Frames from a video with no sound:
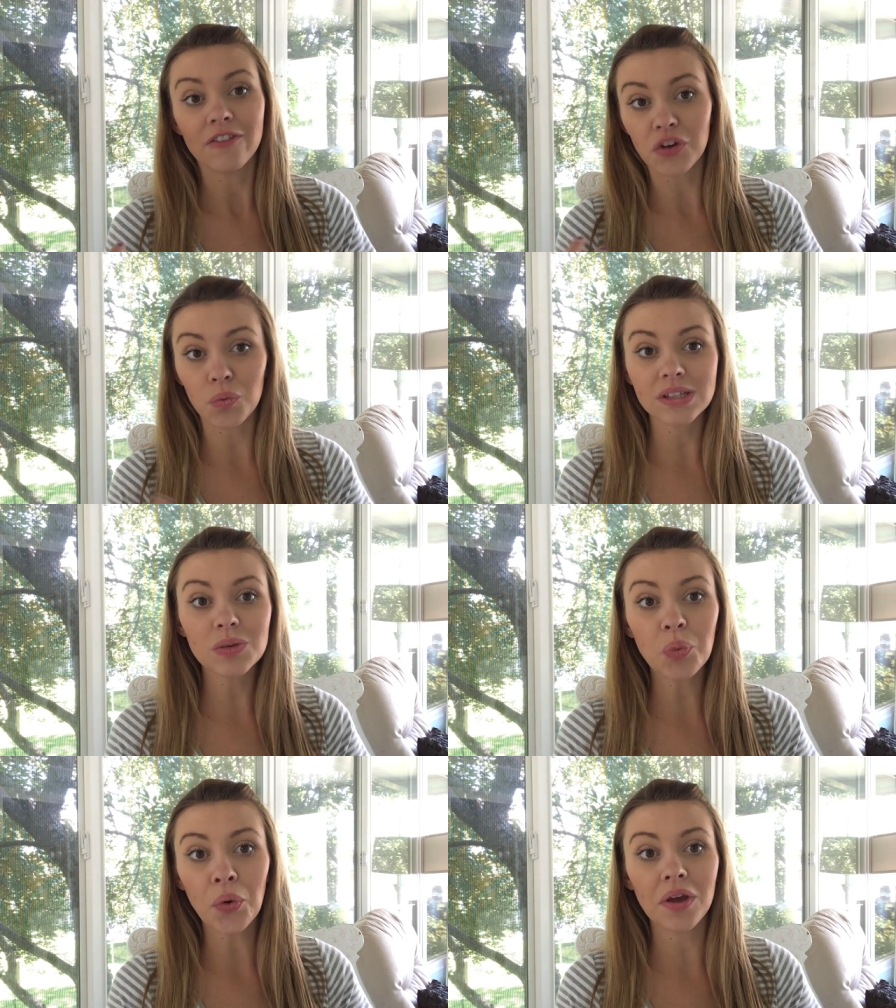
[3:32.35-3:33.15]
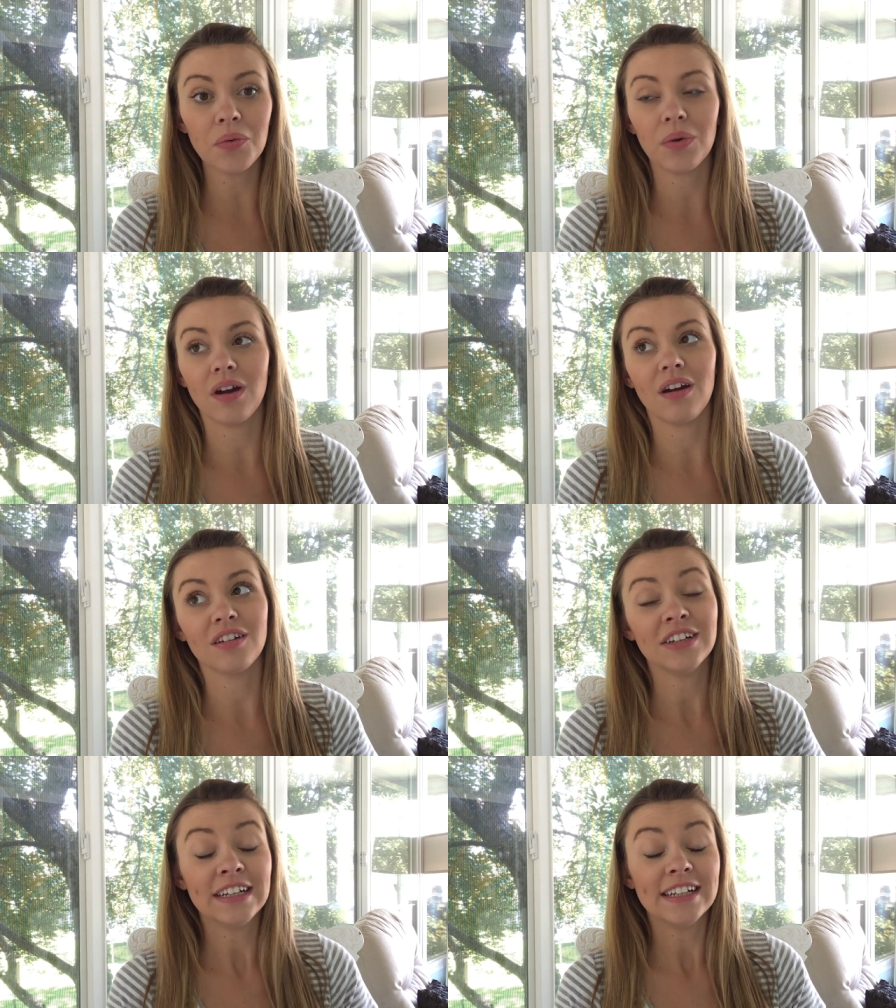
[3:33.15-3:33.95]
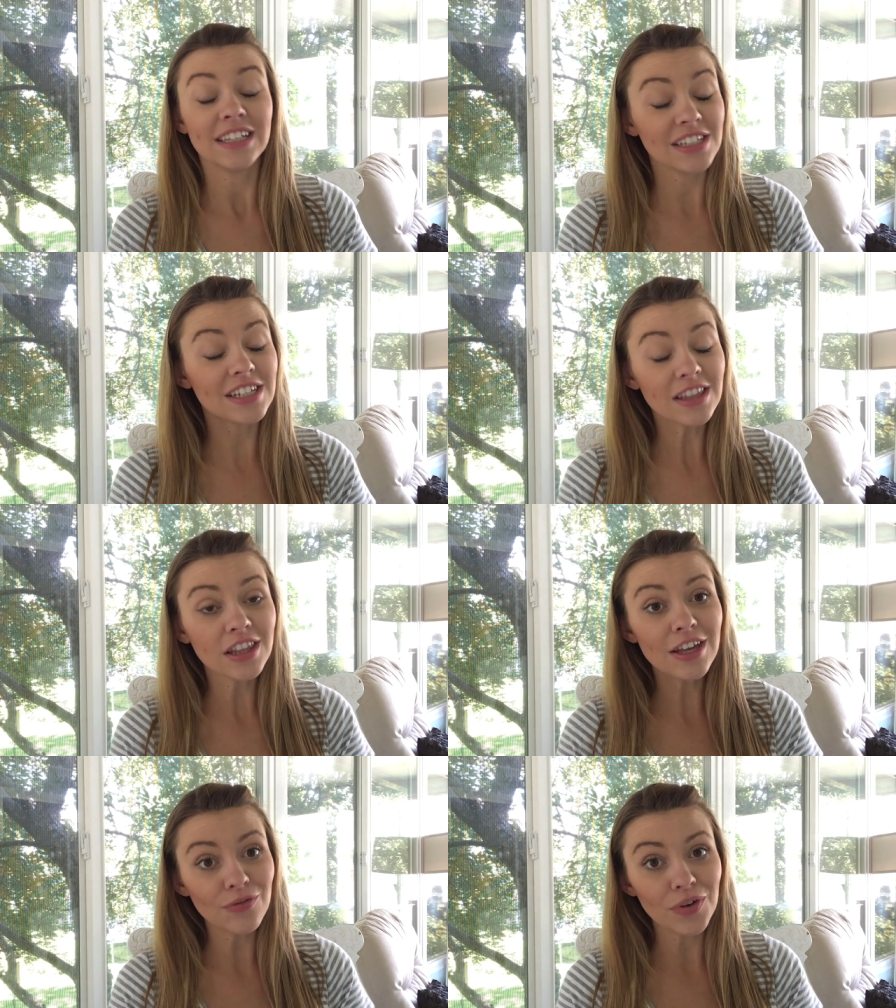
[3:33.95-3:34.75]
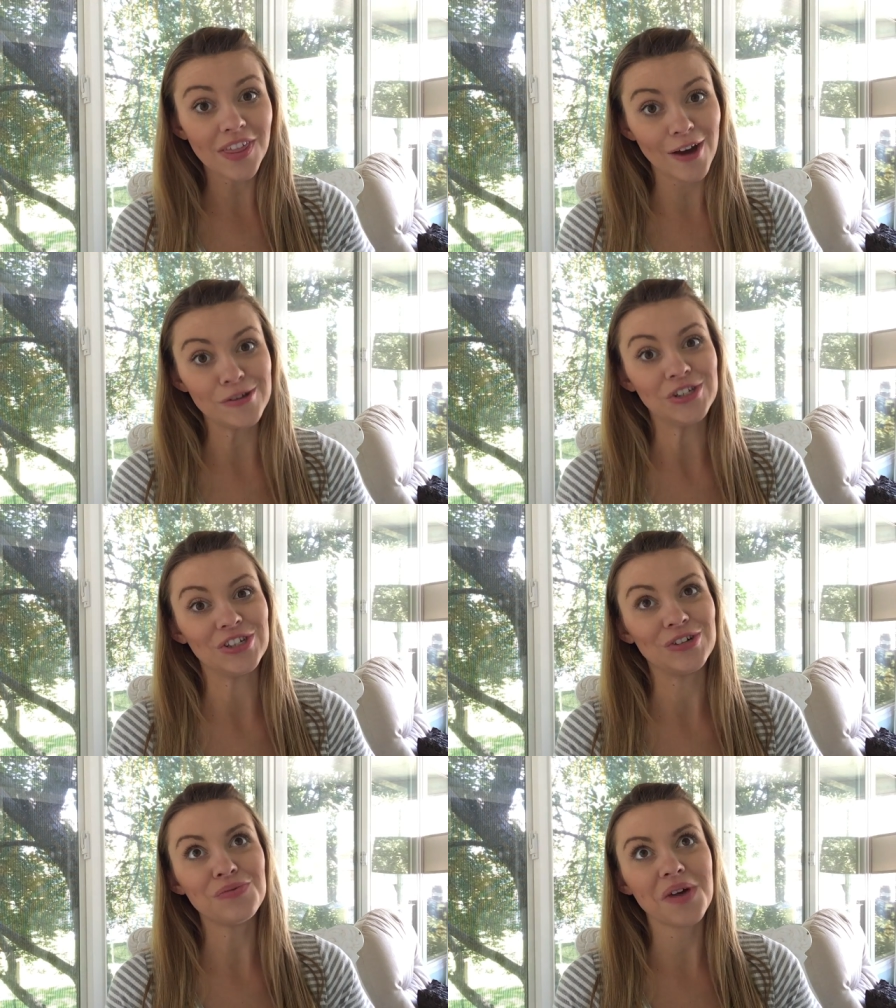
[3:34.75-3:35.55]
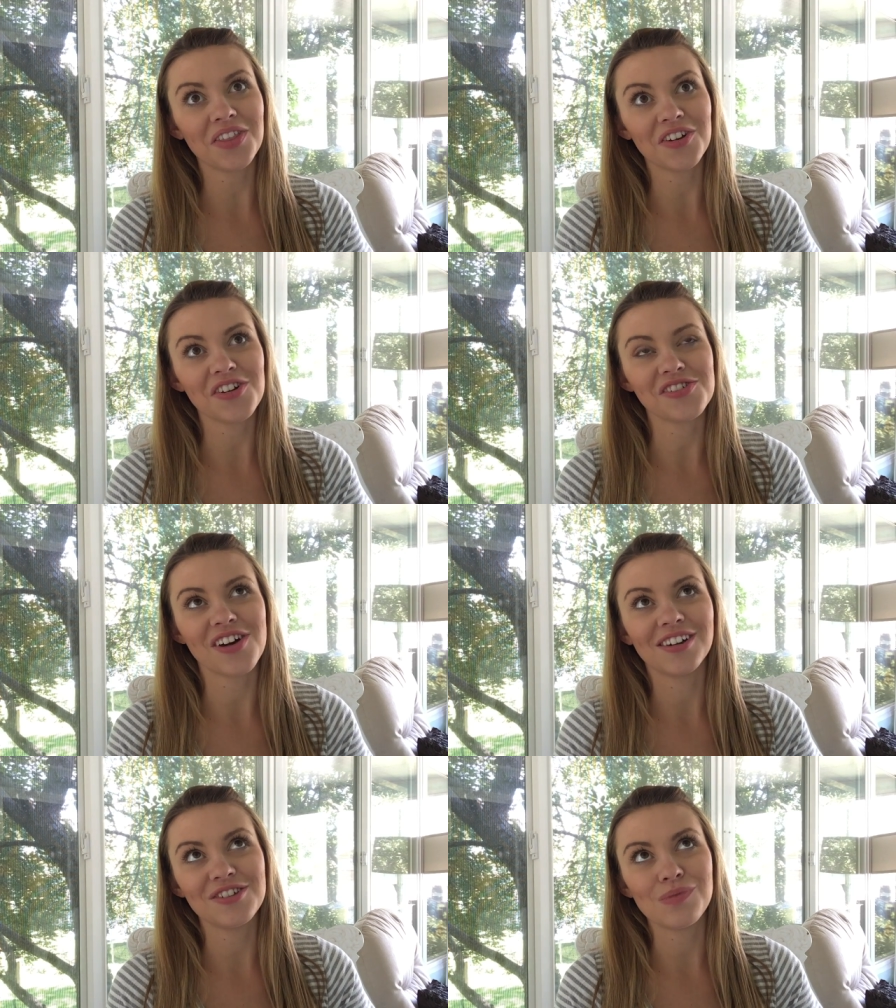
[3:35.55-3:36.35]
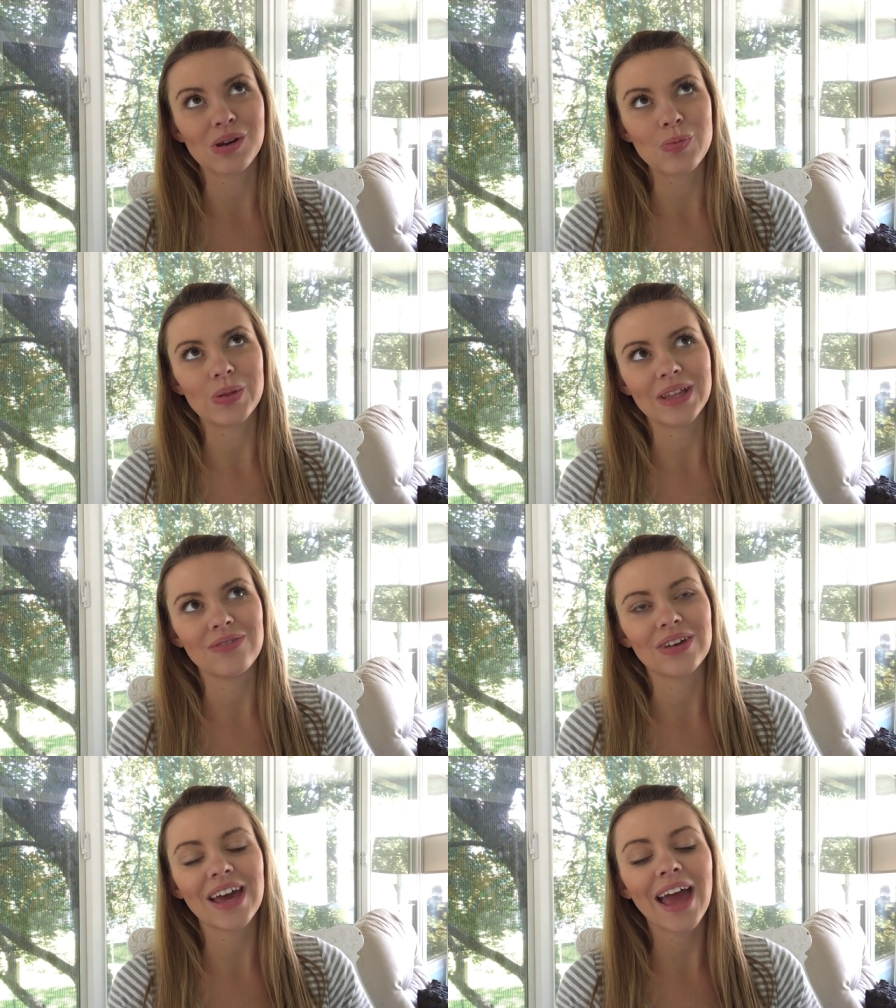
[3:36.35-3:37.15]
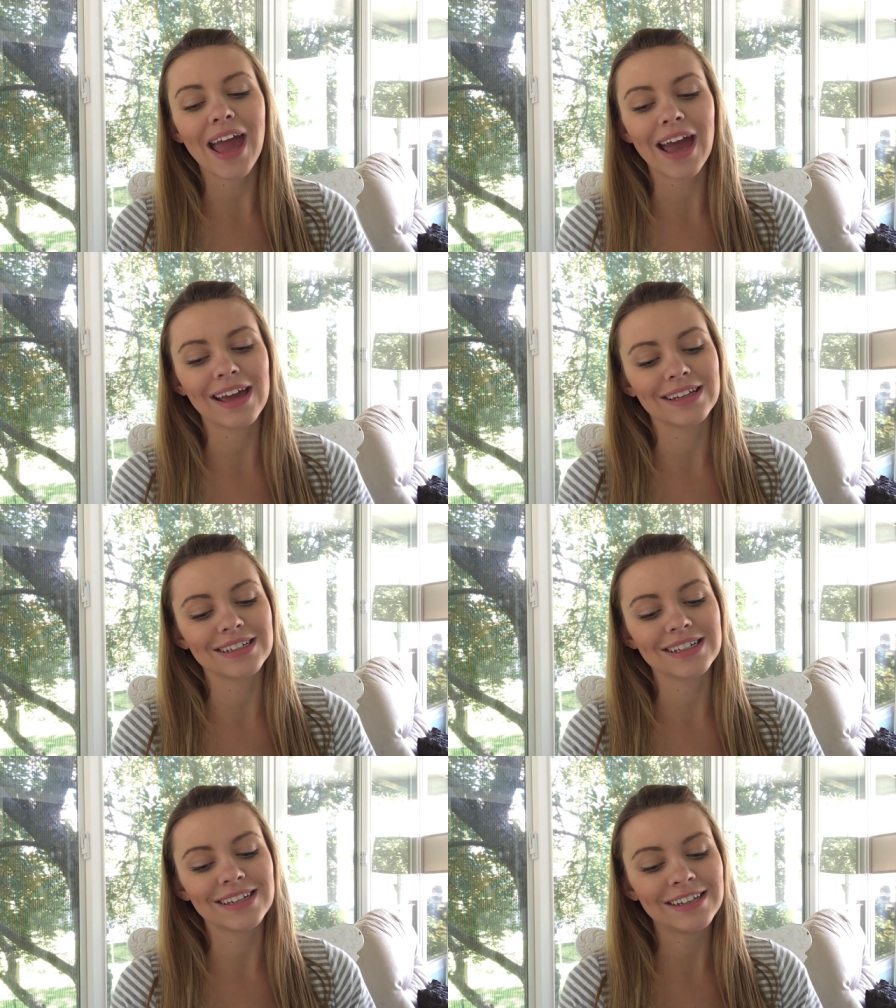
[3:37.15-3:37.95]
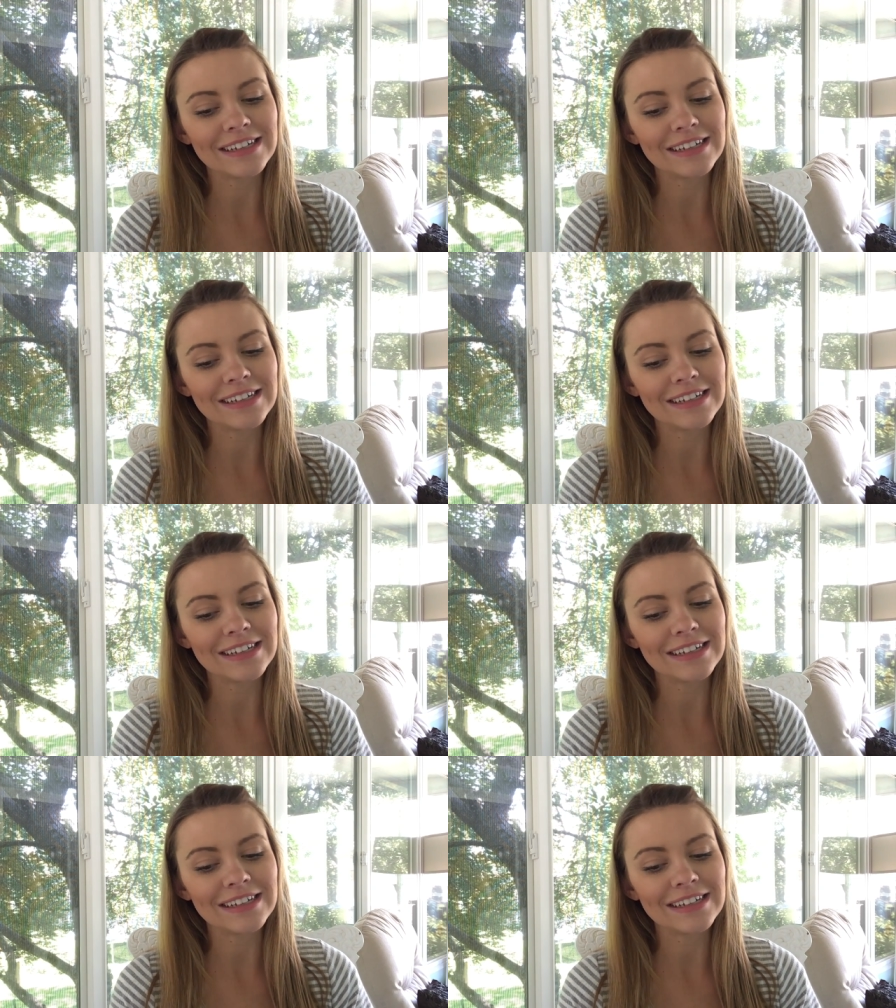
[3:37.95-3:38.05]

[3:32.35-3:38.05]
There was a point where he did live without you, whether or not you wanna believe it, and